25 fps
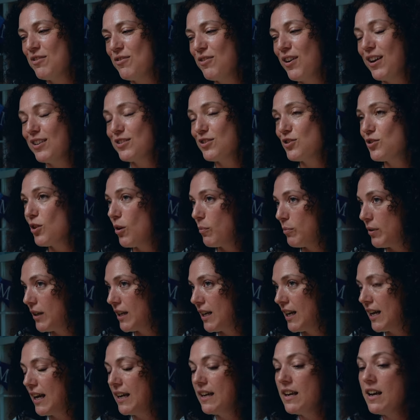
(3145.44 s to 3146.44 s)
right,
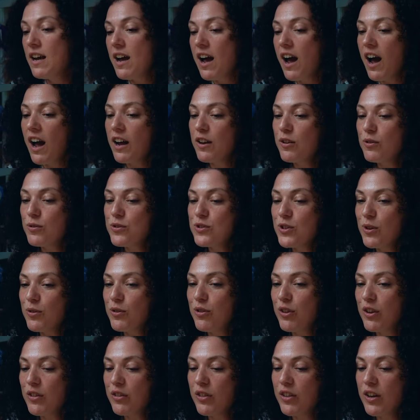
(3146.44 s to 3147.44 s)
topically, I also
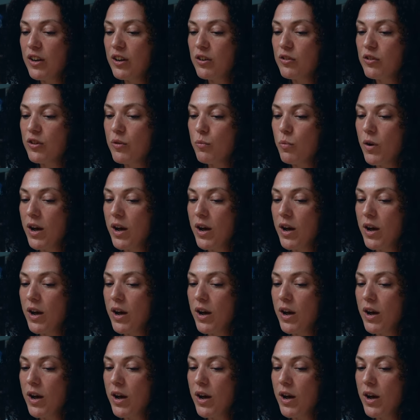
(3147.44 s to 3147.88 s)
think that